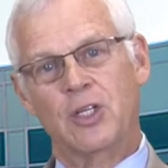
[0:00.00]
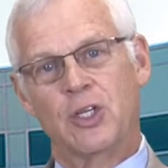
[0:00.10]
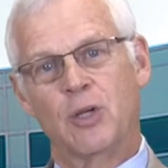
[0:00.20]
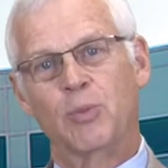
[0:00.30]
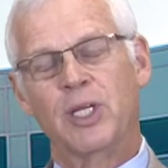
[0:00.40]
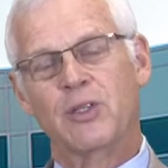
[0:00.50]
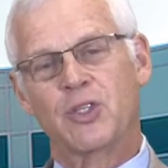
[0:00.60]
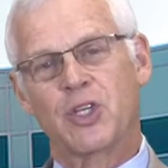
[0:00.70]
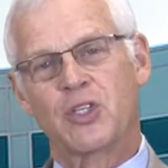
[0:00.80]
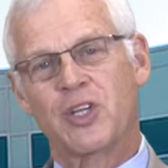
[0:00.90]
to complete the
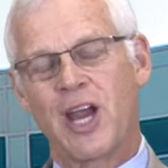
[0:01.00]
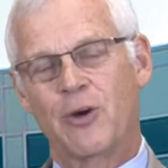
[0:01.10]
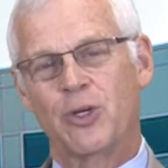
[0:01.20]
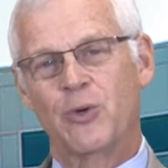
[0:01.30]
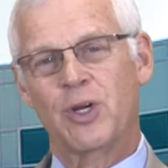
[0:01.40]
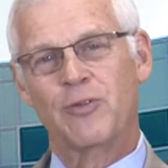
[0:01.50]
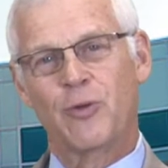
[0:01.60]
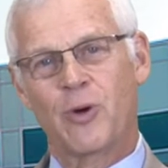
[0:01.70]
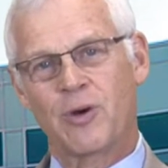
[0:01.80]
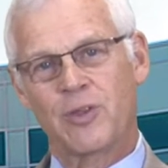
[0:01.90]
60 hour degree
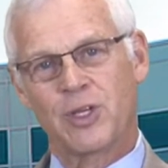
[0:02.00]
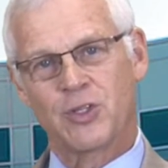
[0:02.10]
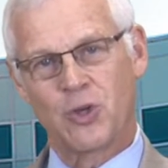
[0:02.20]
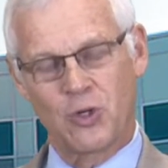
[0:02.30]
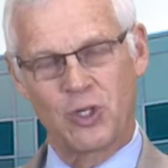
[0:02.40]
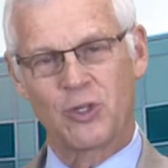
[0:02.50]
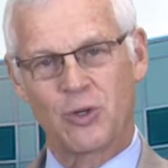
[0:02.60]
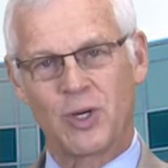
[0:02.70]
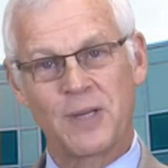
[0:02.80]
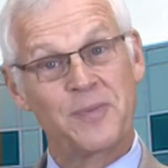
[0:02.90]
for the associate
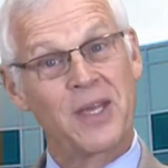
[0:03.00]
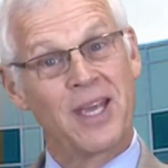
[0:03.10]
degree.